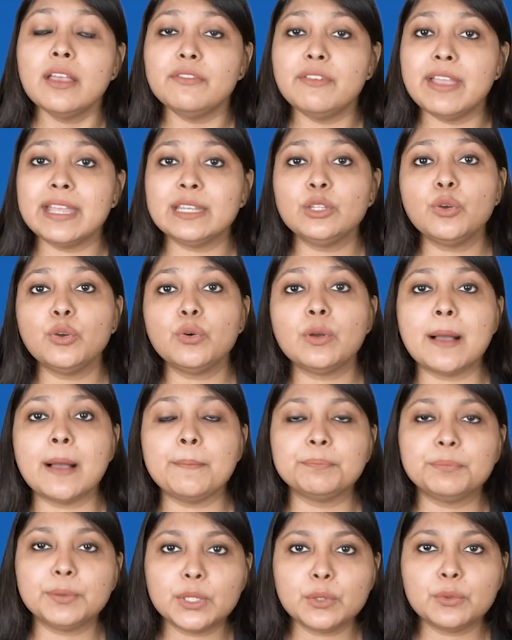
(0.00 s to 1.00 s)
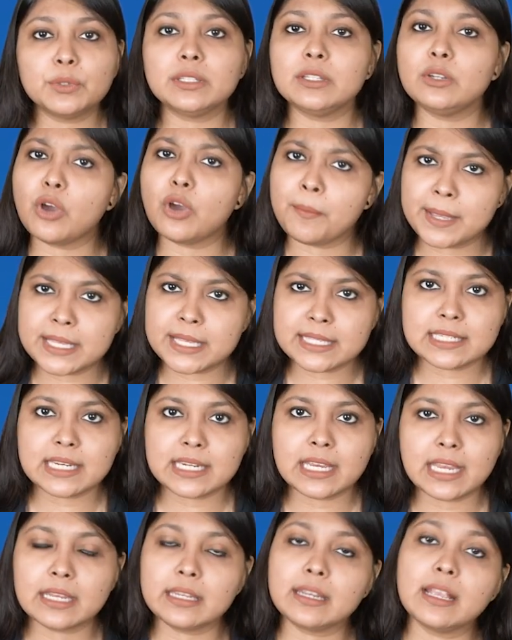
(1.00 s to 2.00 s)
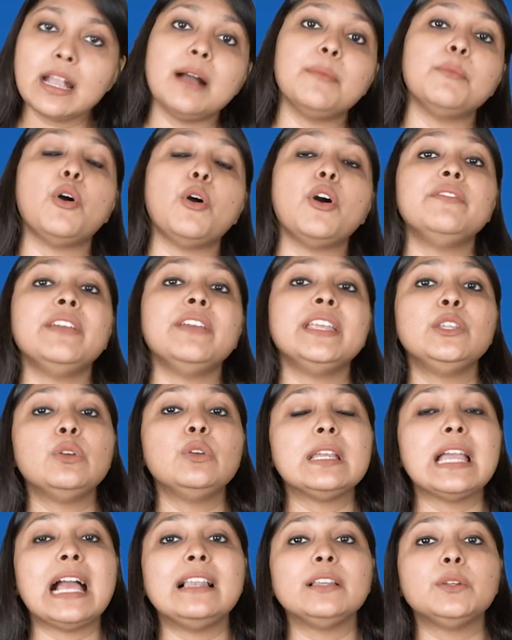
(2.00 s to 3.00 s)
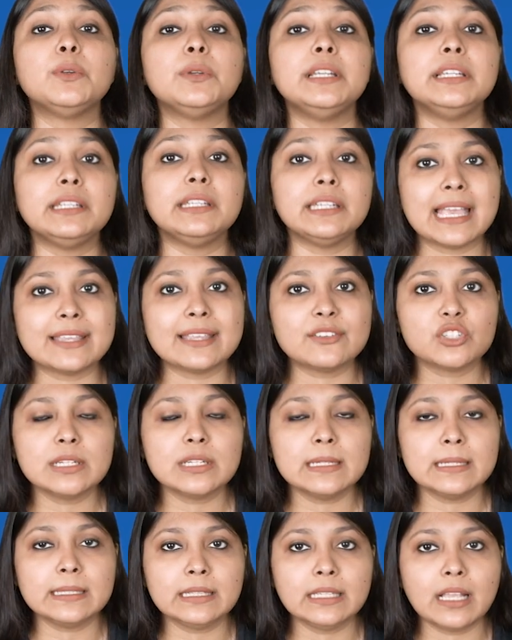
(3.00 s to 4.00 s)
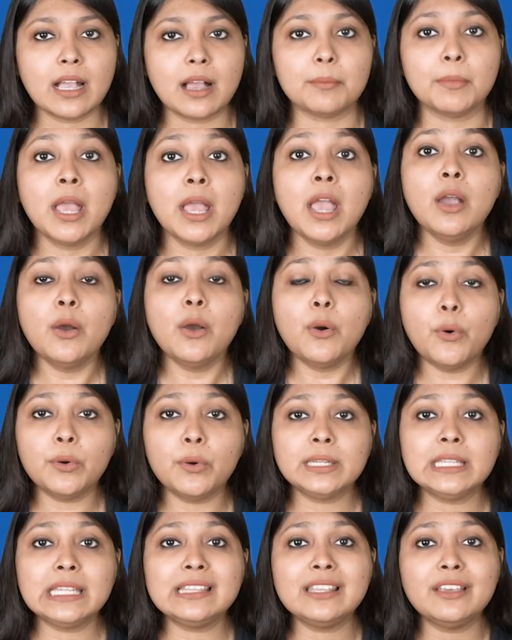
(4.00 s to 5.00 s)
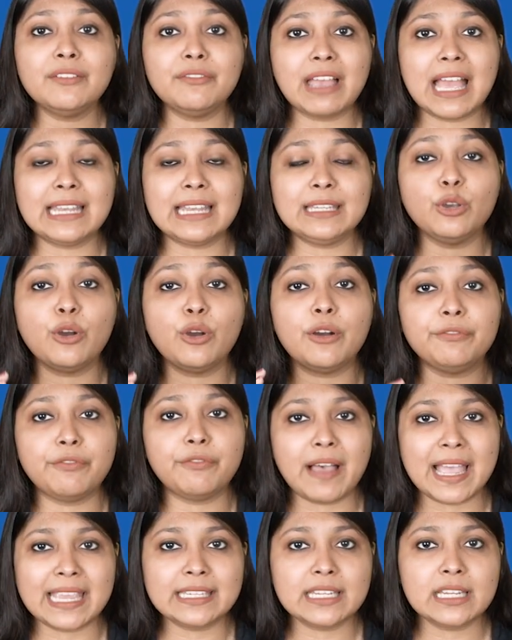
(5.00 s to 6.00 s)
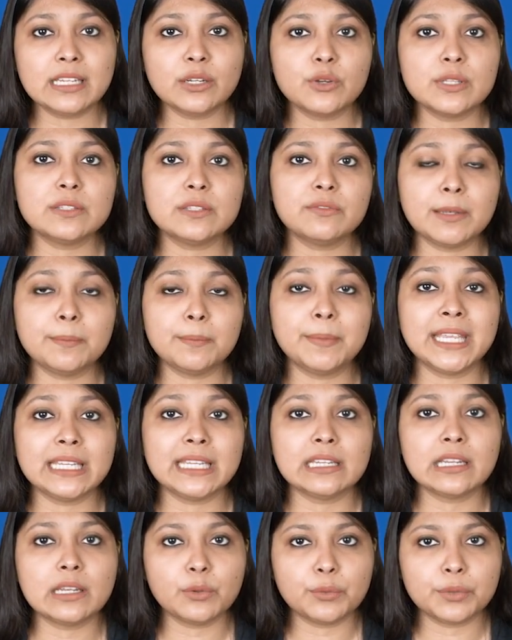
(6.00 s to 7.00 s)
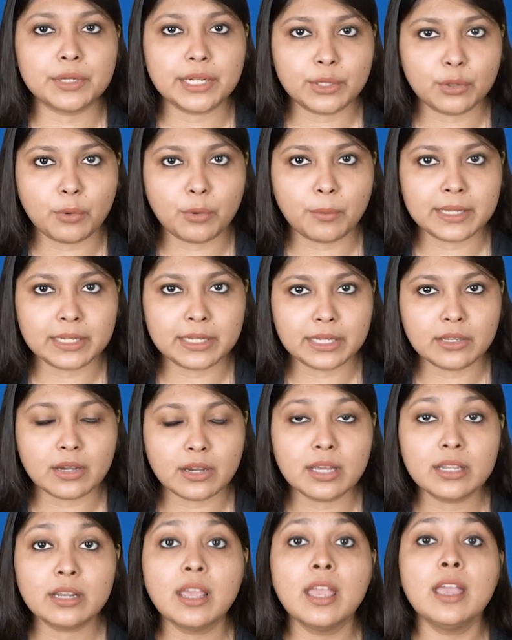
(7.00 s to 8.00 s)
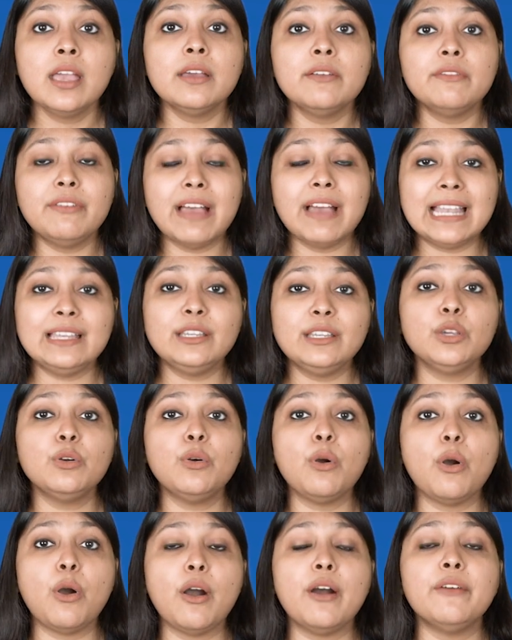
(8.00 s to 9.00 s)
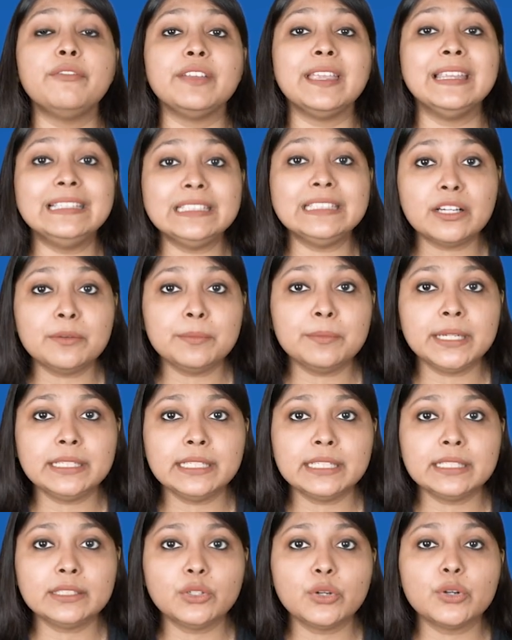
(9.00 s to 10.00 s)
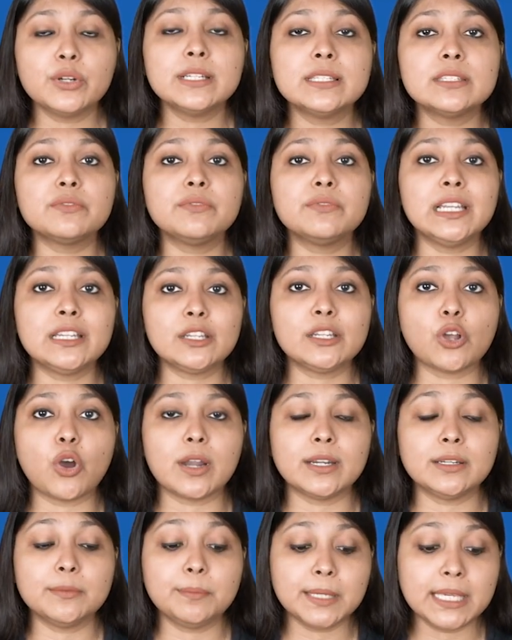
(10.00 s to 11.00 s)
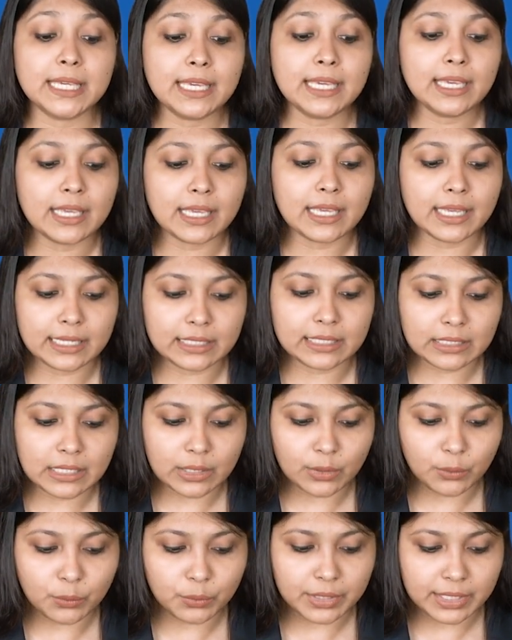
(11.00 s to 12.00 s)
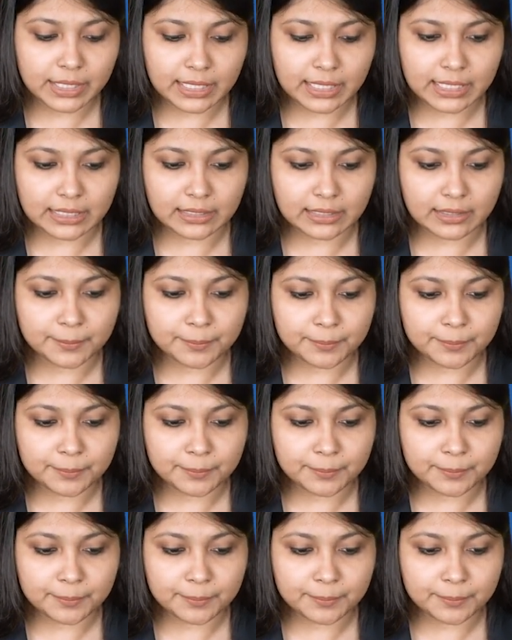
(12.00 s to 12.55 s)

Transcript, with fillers: when you compute domestic income or when you calculate national income, only the value of final goods will be included over here. Value of intermediate goods will not be included.